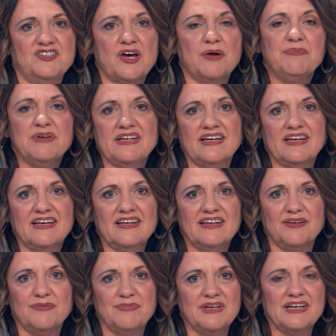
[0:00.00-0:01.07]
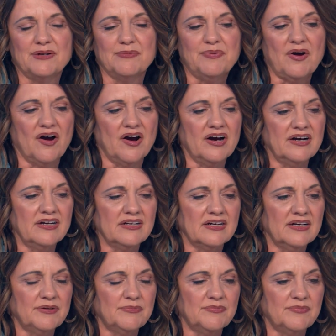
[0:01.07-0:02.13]
jumping in and being a part.
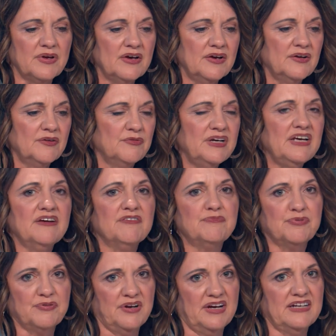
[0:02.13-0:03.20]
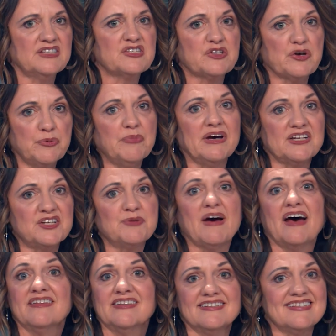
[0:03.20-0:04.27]
Um, we have prayed so much
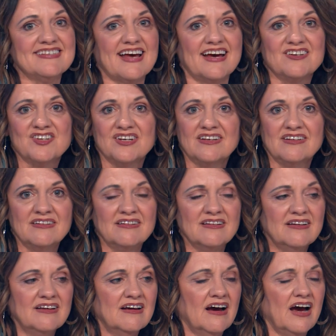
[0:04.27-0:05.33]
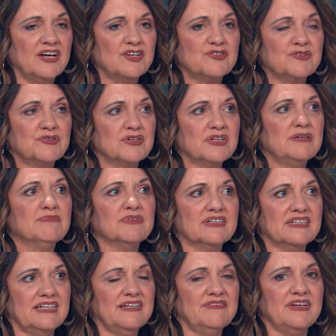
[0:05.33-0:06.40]
about this session. I truly
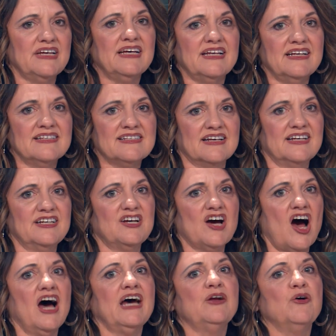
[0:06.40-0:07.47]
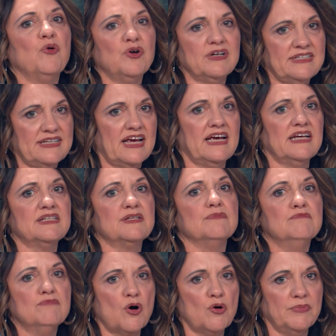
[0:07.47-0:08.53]
believe it is a God
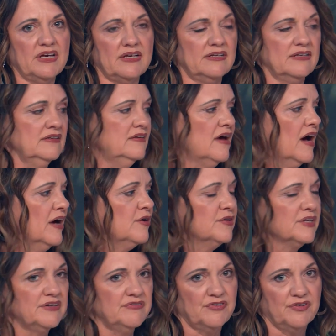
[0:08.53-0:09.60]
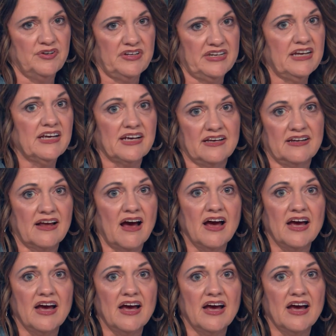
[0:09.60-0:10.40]
ordained moment, mm-hmm. not only for Oneka and